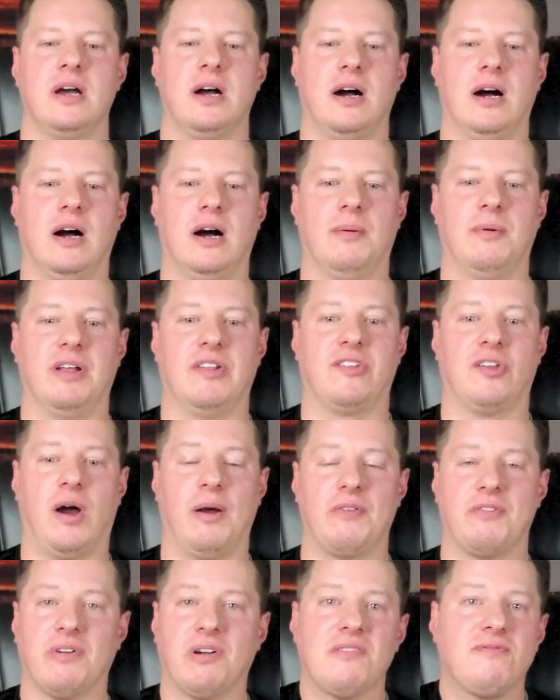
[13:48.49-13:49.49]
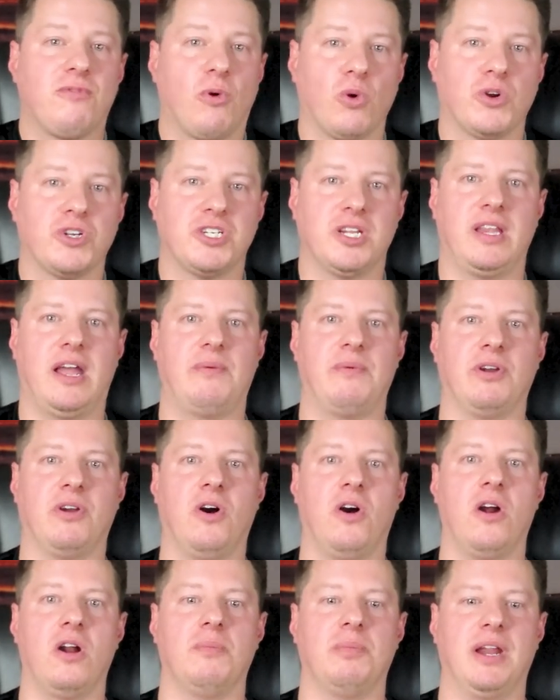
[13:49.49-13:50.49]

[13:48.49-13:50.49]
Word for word: Uh, and so I was very fortunate in that regard.